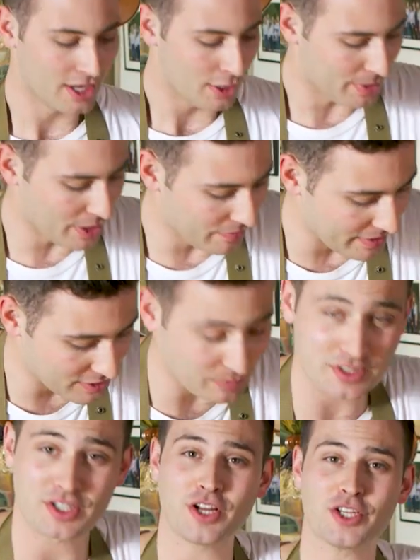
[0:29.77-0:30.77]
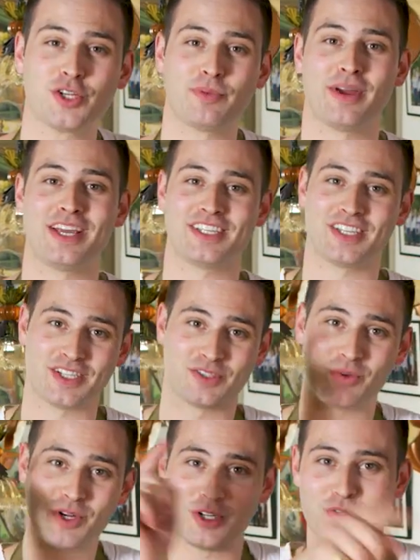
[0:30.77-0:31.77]
But anyways, what's also amazing is
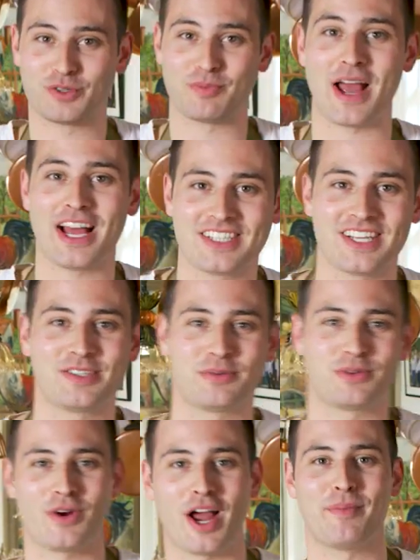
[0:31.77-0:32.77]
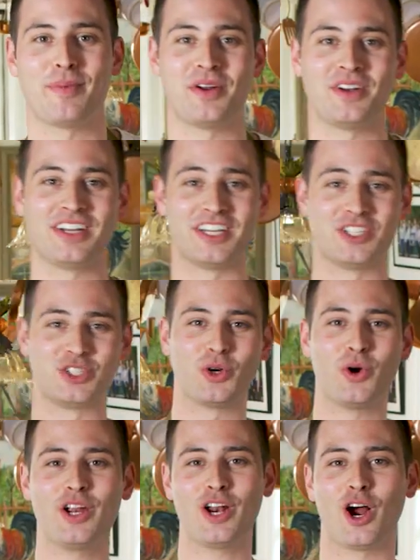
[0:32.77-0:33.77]
when you smash that subscribe button and
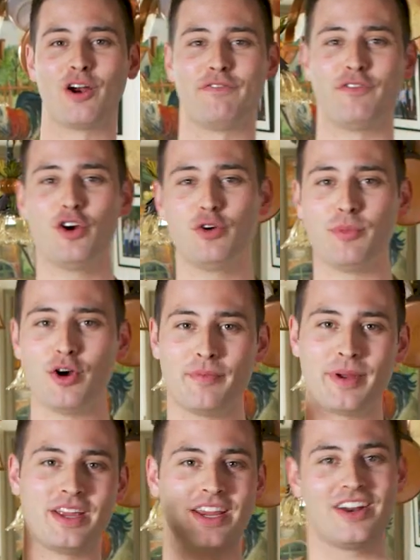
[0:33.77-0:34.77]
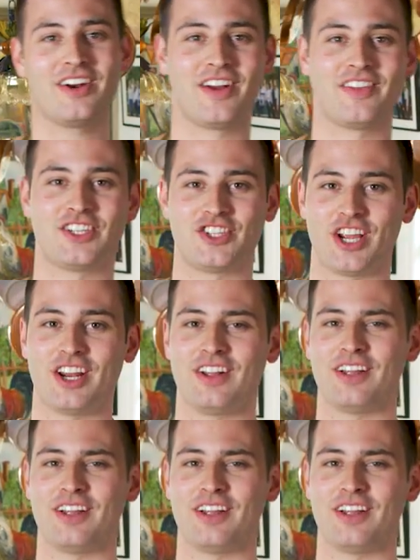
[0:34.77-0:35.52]
join our food movement here on the channel,